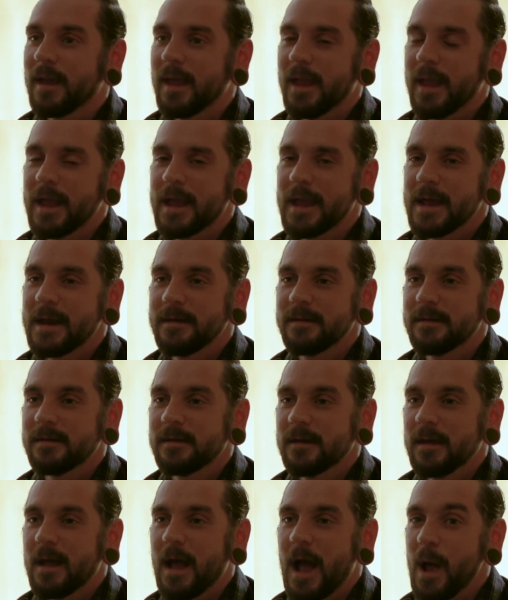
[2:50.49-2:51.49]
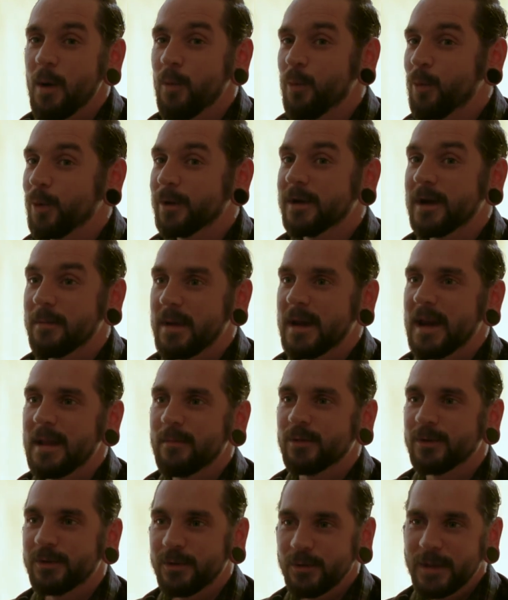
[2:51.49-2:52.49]
And I wouldn't have been
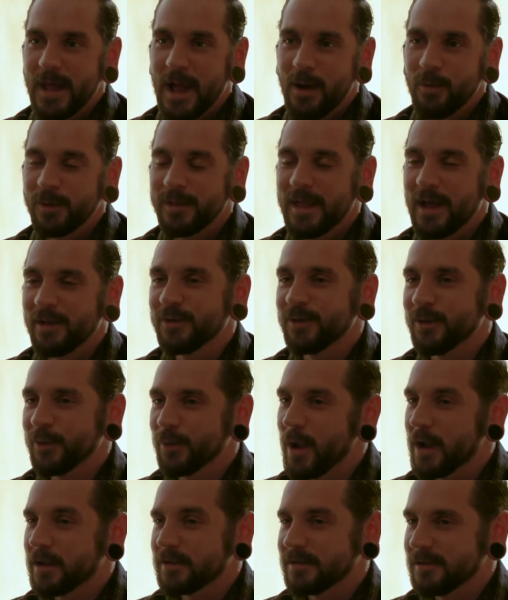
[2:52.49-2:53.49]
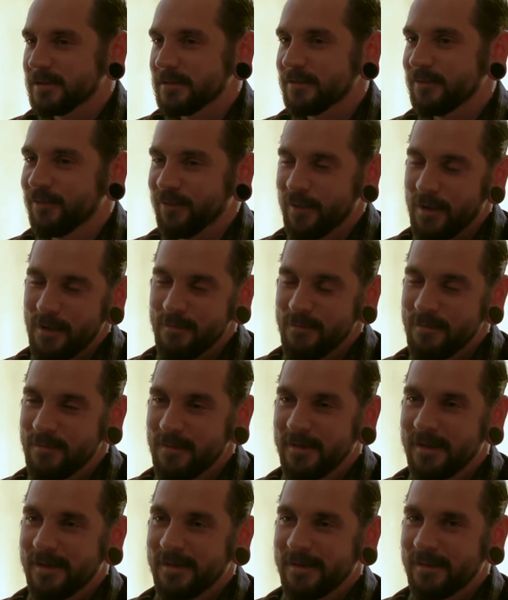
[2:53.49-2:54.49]
able to do that without the direction from
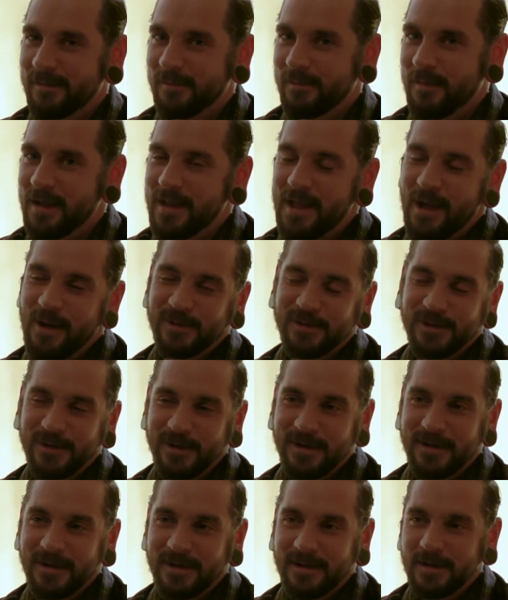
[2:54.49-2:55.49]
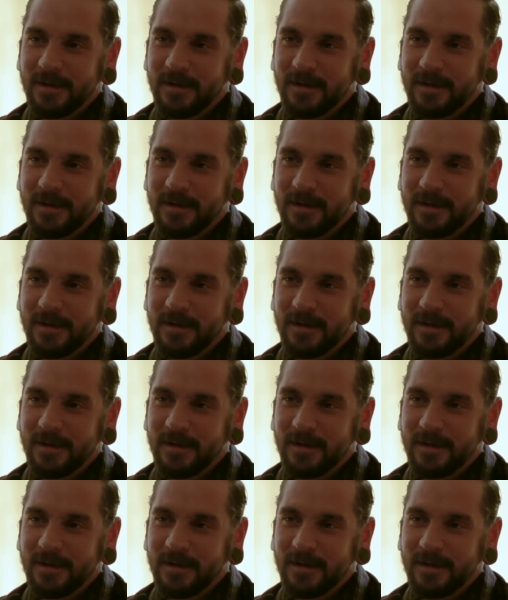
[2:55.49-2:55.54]
my counselor.